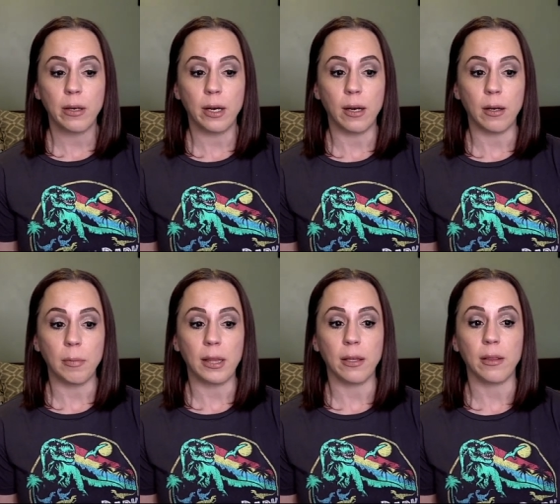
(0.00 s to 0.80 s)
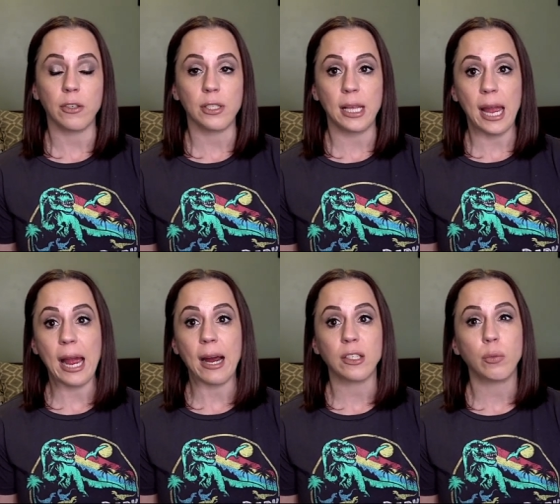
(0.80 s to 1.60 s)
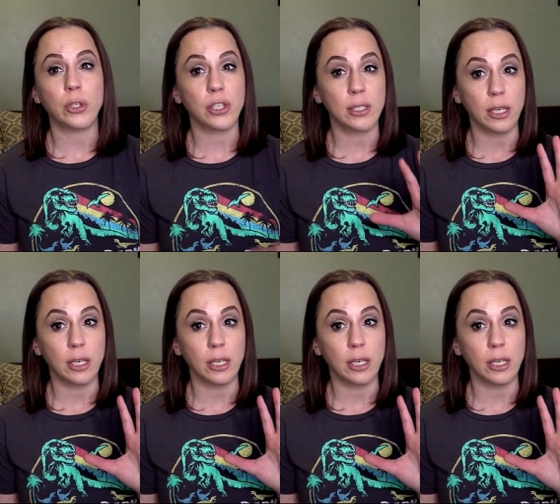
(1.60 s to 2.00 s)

Um, and then there's The Act, which is